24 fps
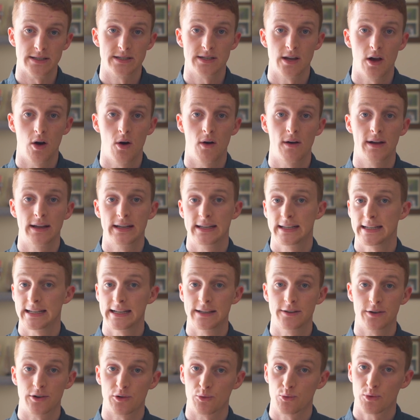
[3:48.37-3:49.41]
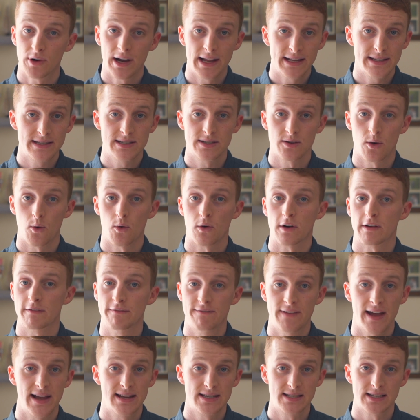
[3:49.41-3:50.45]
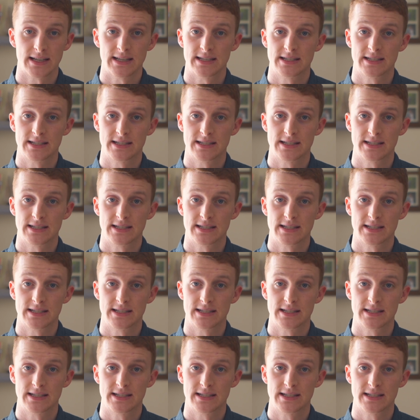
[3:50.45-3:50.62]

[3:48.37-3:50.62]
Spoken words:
So either rent or invest